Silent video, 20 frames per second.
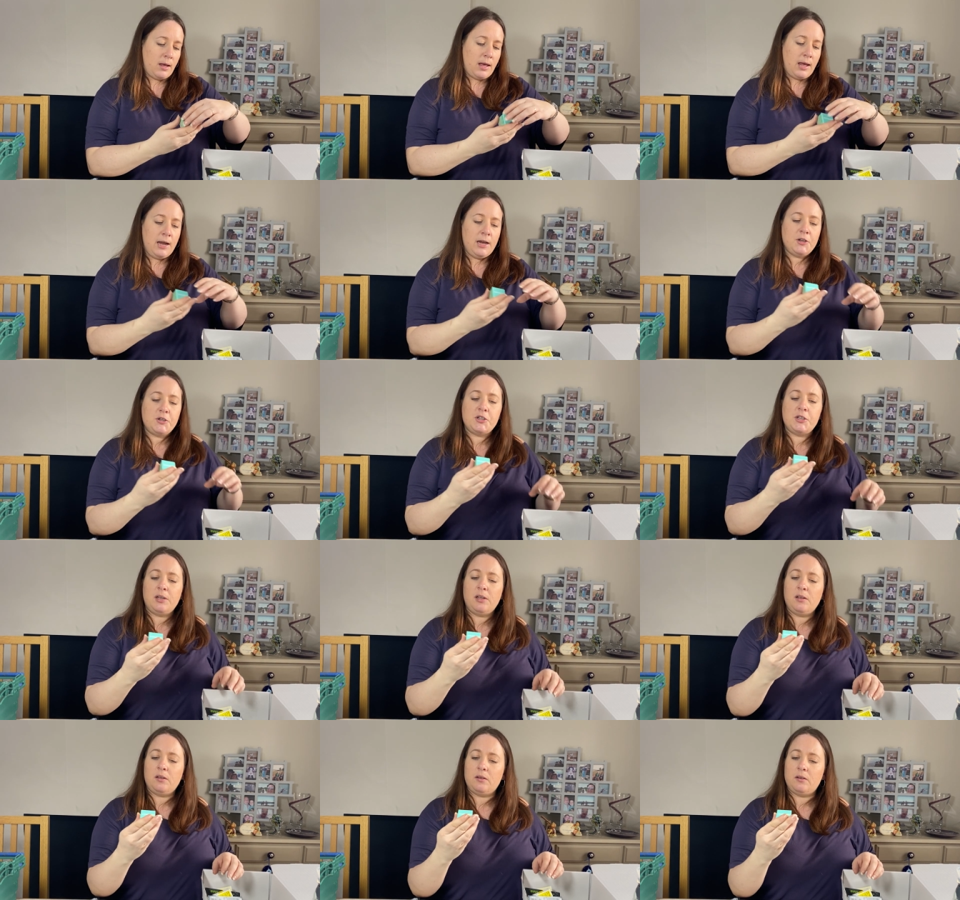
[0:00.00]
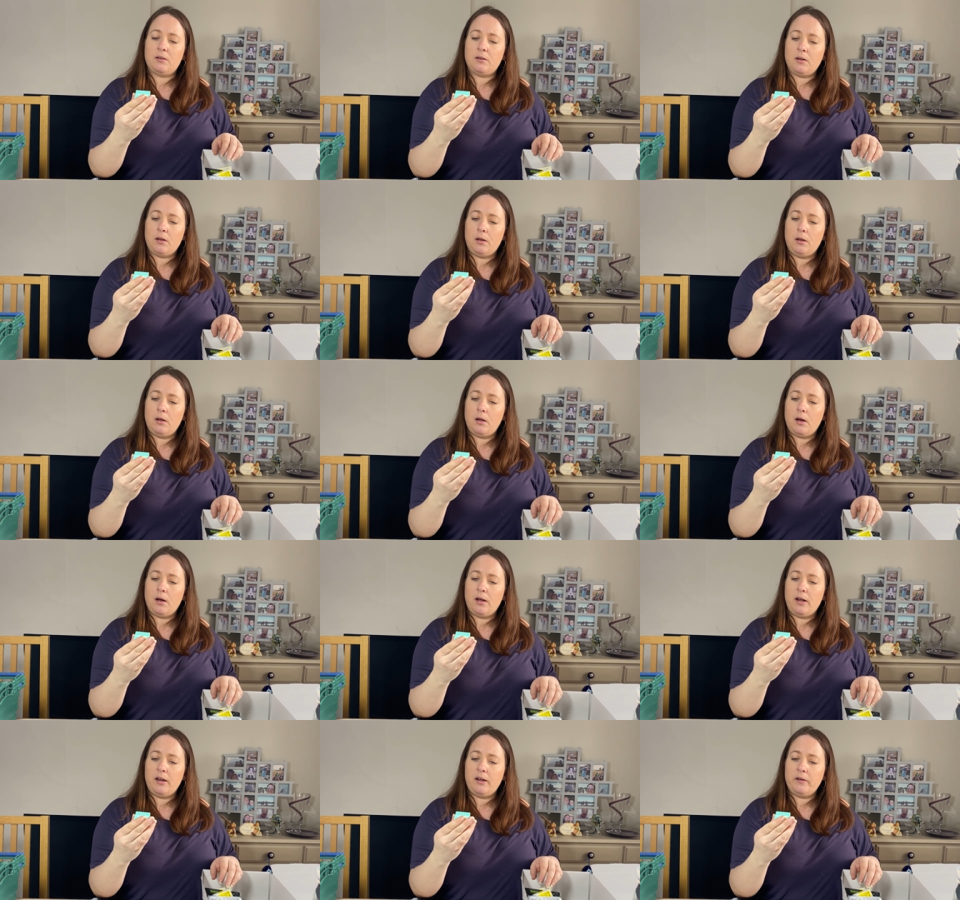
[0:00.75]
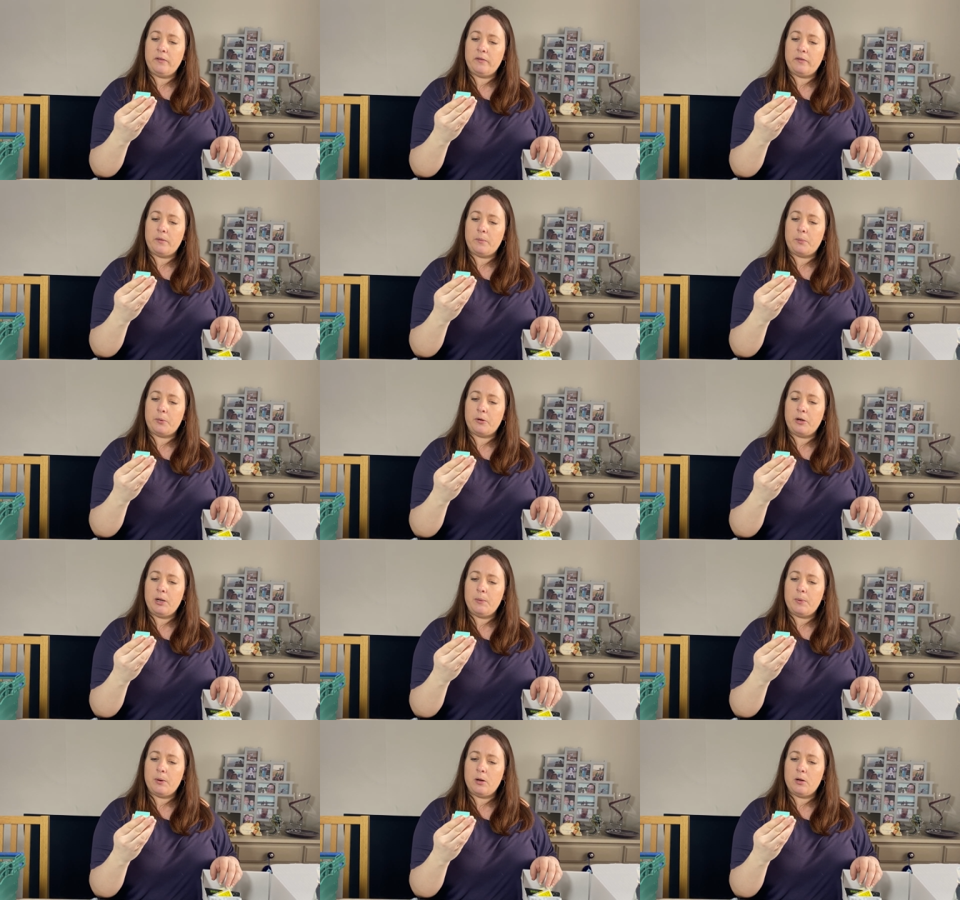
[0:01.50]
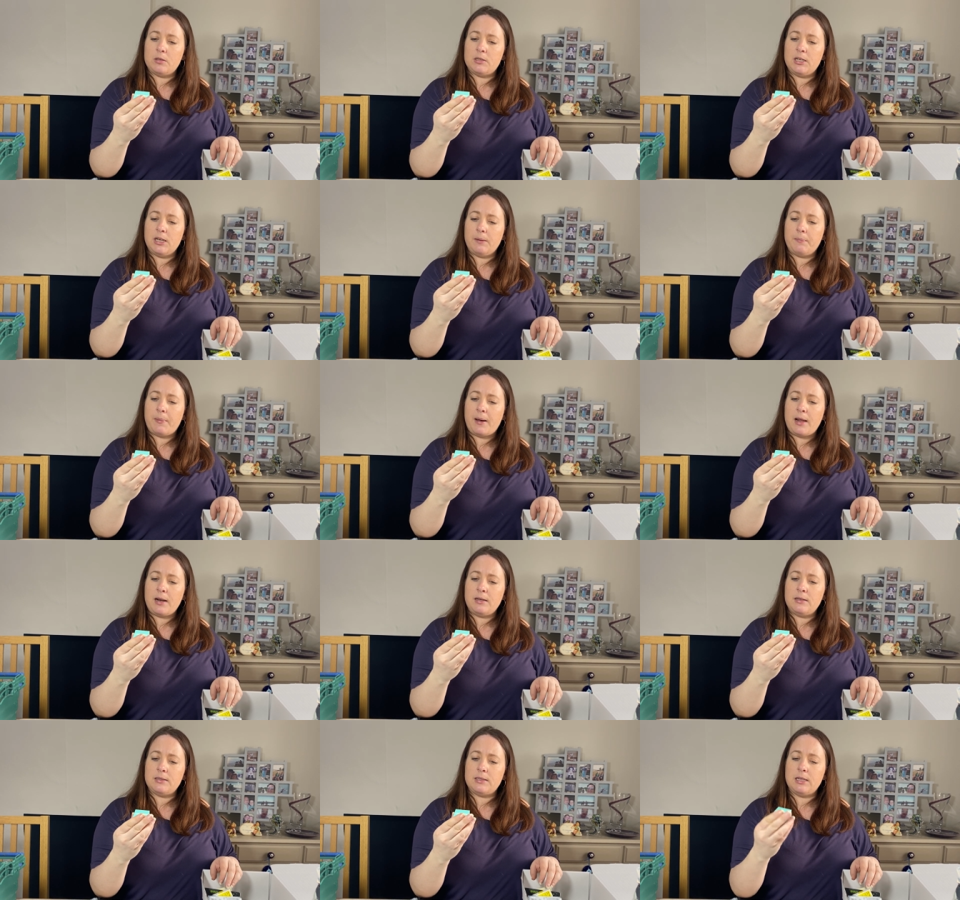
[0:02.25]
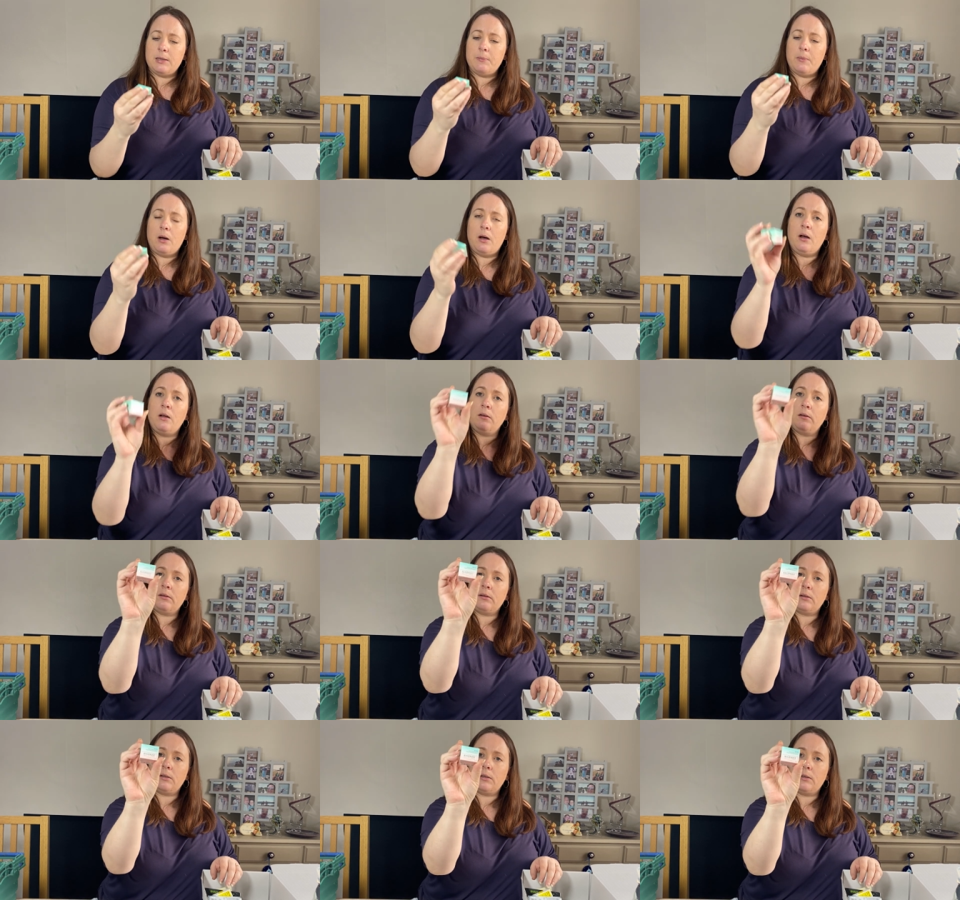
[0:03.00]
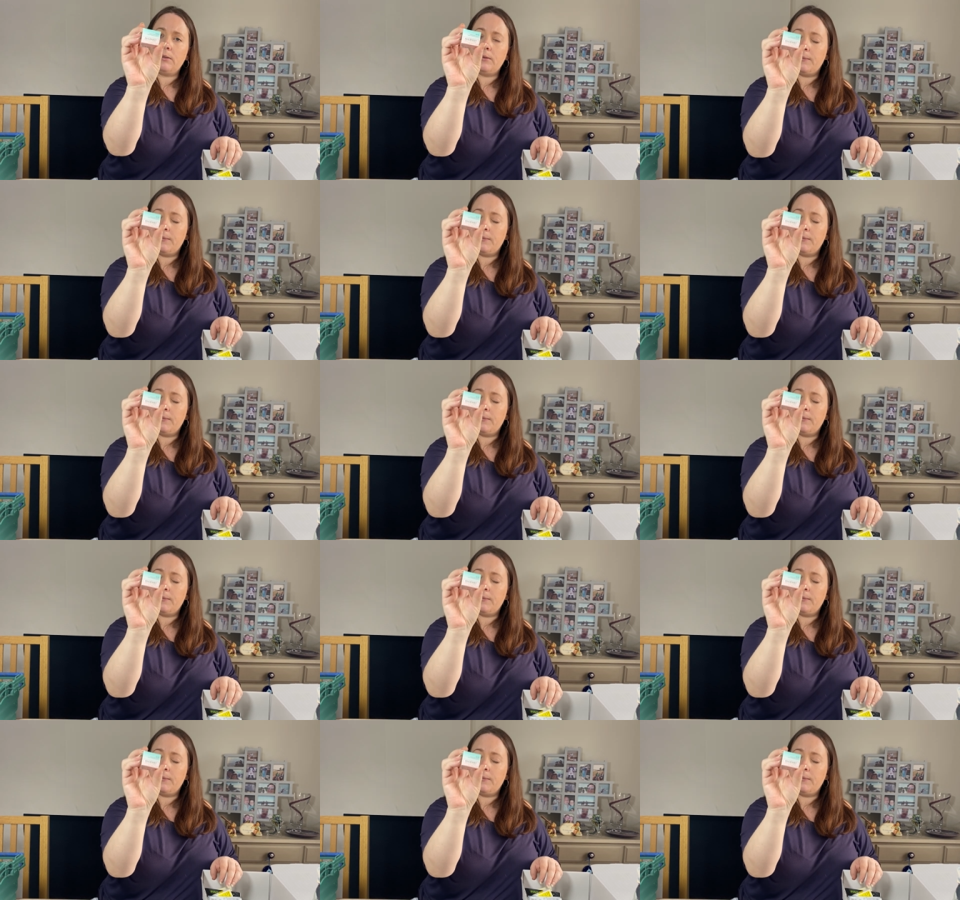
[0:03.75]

Agenist Alive Prebiotic Balancing Mask.